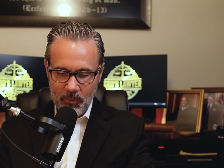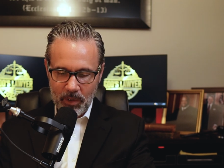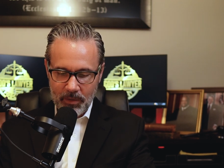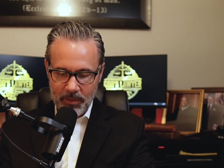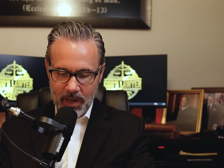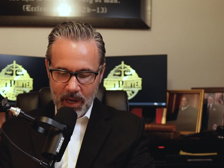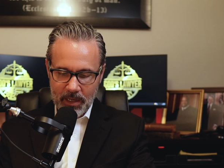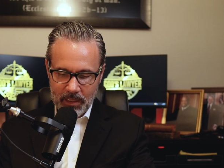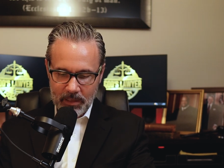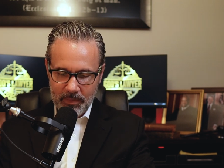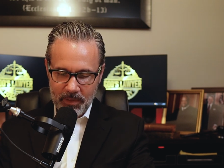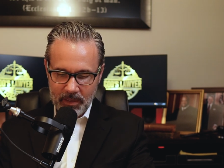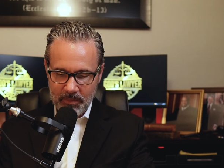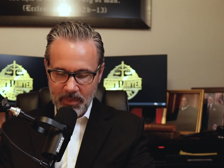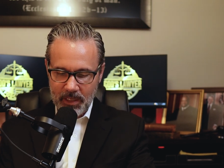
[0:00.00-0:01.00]
We are not
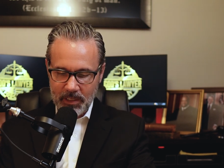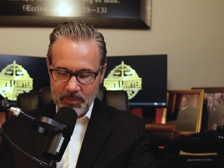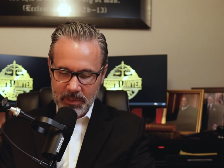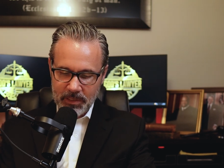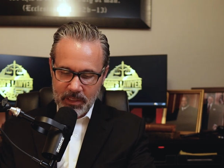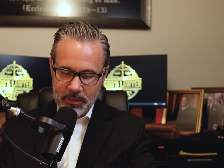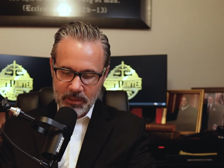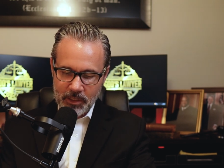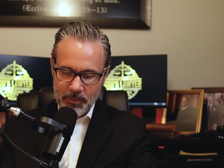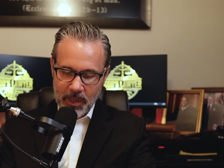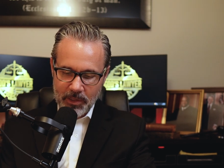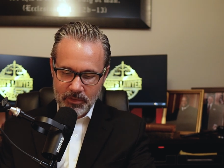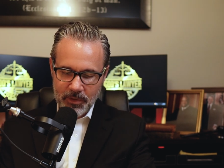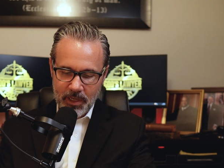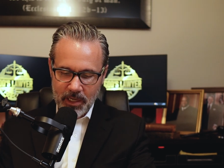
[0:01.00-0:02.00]
independent beings. But he says a
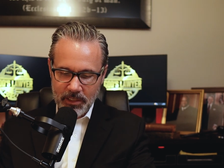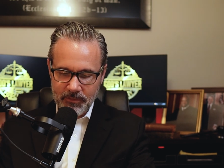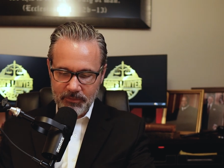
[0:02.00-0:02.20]
special case